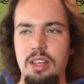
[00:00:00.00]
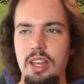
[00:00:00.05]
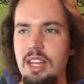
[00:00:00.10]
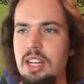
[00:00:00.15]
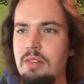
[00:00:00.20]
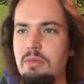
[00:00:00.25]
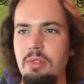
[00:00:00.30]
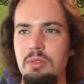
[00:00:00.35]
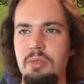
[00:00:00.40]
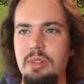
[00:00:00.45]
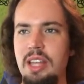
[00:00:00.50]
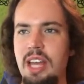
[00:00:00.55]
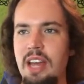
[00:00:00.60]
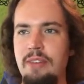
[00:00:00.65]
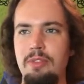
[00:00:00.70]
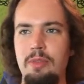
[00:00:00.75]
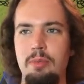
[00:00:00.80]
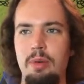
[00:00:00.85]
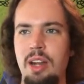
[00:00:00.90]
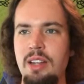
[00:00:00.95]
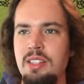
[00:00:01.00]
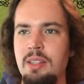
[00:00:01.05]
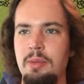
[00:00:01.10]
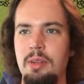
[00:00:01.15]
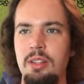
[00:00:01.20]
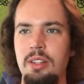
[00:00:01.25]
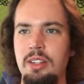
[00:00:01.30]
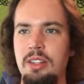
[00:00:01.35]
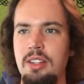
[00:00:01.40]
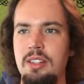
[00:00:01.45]
Anyone with half a brain cell
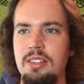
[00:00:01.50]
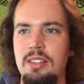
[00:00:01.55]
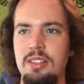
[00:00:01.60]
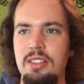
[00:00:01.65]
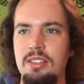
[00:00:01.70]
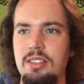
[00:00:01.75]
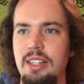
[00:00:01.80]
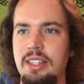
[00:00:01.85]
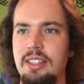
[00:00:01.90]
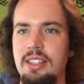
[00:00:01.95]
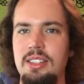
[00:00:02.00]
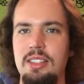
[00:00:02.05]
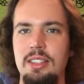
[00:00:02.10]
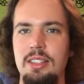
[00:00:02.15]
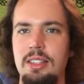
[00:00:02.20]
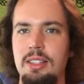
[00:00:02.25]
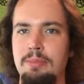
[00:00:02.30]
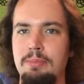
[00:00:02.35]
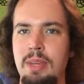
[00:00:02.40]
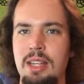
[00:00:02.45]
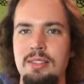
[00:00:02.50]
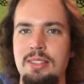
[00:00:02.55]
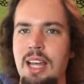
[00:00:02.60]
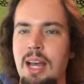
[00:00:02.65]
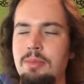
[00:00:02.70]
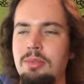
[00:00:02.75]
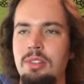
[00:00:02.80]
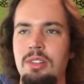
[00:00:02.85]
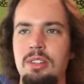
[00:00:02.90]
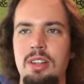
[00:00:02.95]
could look at this and just like, this means
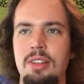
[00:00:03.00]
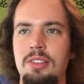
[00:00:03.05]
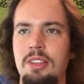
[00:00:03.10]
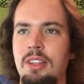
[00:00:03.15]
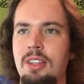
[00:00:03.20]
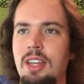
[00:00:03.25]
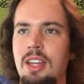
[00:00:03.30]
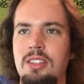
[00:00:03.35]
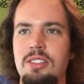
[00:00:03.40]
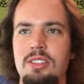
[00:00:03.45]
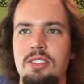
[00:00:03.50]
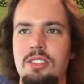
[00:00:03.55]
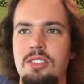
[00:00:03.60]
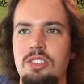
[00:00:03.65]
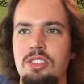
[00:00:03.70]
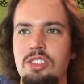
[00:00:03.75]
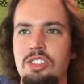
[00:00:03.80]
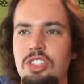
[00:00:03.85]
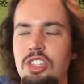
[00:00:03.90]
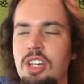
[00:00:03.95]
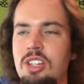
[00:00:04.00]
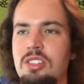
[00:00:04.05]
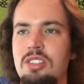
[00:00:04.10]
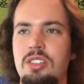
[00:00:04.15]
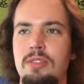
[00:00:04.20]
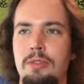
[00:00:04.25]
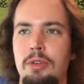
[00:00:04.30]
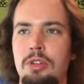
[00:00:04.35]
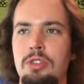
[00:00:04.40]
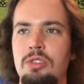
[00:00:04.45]
absolutely nothing. It's just
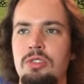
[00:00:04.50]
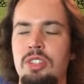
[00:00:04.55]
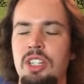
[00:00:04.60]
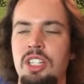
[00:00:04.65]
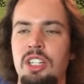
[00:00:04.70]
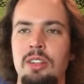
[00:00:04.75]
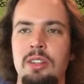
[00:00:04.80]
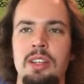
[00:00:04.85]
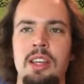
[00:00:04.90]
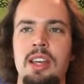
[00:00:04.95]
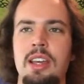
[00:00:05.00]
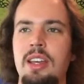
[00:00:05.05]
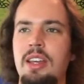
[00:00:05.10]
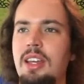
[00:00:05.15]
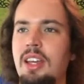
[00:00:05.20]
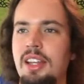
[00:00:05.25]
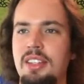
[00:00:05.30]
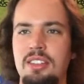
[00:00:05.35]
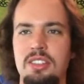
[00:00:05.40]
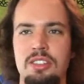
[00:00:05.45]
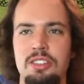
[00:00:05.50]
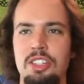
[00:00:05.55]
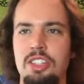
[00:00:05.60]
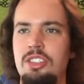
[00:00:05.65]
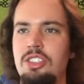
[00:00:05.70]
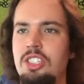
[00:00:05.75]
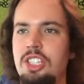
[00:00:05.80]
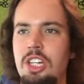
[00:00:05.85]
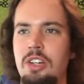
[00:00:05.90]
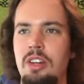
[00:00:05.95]
virtue signaling. It's
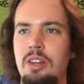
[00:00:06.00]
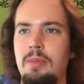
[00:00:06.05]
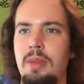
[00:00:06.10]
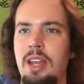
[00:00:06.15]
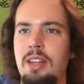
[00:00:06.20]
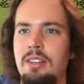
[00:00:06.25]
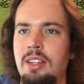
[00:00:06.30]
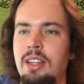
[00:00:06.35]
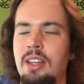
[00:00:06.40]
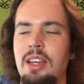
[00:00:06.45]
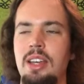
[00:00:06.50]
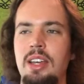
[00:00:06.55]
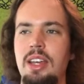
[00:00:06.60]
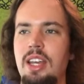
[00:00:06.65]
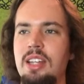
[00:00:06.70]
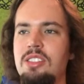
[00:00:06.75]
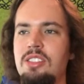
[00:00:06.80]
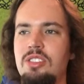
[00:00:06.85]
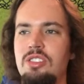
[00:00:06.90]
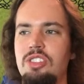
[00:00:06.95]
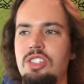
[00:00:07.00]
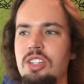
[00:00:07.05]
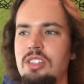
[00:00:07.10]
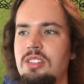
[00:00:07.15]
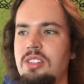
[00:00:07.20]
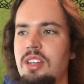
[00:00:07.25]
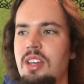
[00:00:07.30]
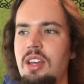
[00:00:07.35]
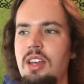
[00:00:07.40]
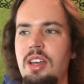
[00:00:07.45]
just gerrymandering. It's
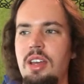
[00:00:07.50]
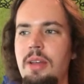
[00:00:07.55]
just